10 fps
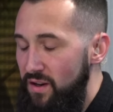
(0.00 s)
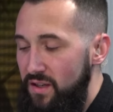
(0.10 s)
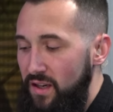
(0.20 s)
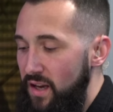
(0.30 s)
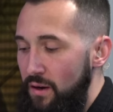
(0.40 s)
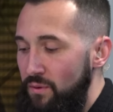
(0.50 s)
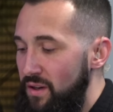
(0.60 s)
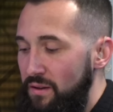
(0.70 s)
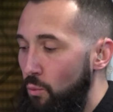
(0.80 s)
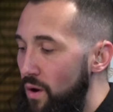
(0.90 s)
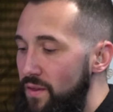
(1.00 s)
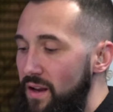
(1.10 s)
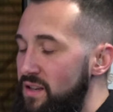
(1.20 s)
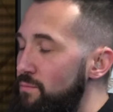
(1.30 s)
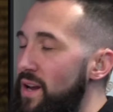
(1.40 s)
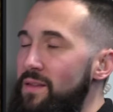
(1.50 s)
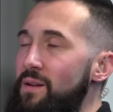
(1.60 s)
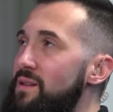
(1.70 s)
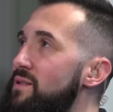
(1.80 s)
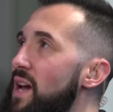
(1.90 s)
as a kid, it was like, one thing is, in
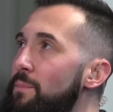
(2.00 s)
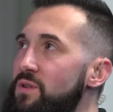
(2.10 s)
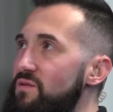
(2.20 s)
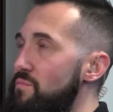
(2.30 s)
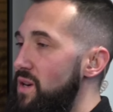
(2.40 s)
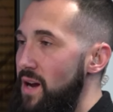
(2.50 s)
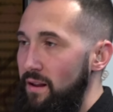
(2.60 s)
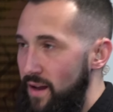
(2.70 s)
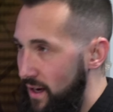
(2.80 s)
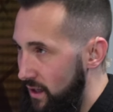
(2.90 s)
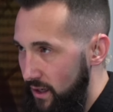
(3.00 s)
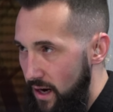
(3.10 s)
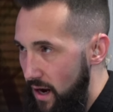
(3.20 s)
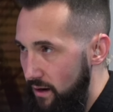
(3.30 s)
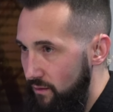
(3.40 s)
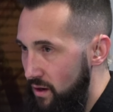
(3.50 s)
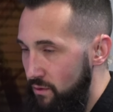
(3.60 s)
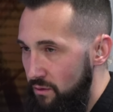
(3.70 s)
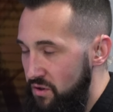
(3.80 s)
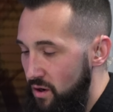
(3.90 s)
the depths of me not liking the guy, when
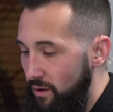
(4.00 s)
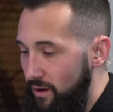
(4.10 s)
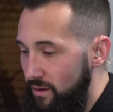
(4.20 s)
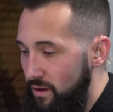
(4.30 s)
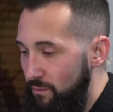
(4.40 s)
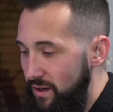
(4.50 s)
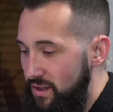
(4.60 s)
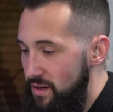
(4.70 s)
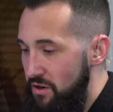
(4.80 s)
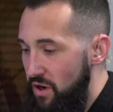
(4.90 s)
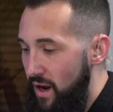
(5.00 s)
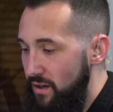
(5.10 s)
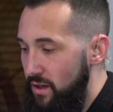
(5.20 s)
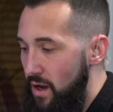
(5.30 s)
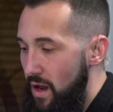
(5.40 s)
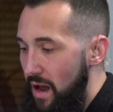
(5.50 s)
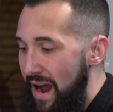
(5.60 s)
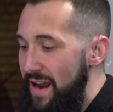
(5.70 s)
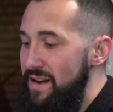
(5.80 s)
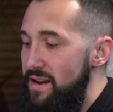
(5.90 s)
I was younger and, my teenage angst,
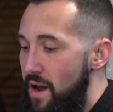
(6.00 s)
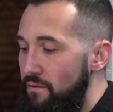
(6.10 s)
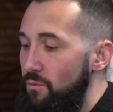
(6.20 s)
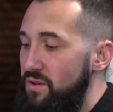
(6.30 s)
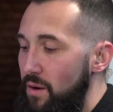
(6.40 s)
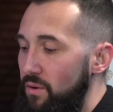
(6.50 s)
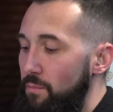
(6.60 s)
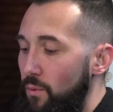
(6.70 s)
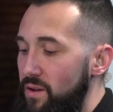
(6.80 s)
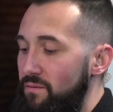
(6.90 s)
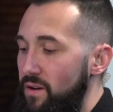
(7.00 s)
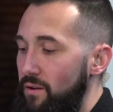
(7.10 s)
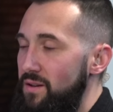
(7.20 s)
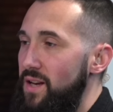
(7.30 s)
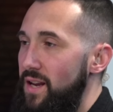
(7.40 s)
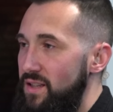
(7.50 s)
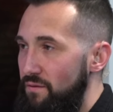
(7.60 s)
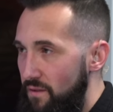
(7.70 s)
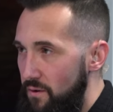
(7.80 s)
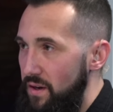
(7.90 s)
I never was able to point the finger and say he's a
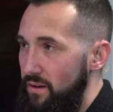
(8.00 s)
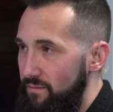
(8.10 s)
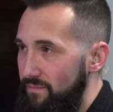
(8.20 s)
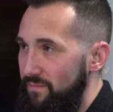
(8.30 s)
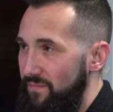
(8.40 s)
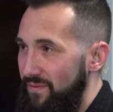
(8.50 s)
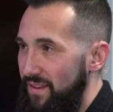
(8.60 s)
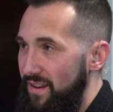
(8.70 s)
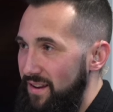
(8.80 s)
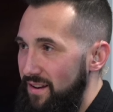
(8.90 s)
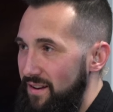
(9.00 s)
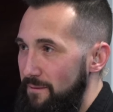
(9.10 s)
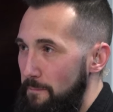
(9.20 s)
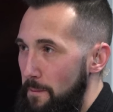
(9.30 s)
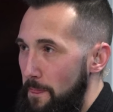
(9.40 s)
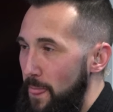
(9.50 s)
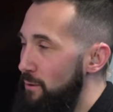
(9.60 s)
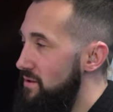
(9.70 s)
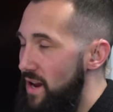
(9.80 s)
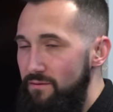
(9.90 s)
phony. I
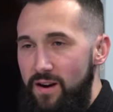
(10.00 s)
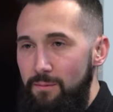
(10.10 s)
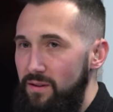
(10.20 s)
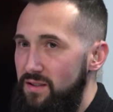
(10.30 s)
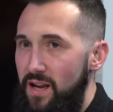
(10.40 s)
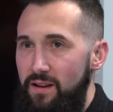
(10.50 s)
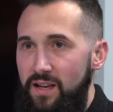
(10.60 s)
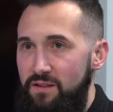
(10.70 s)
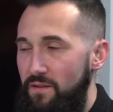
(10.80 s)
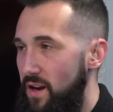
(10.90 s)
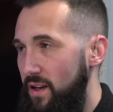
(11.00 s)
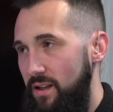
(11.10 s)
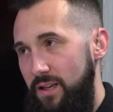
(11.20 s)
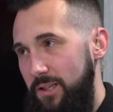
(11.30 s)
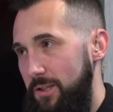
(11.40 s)
was never able to say that he's faking this.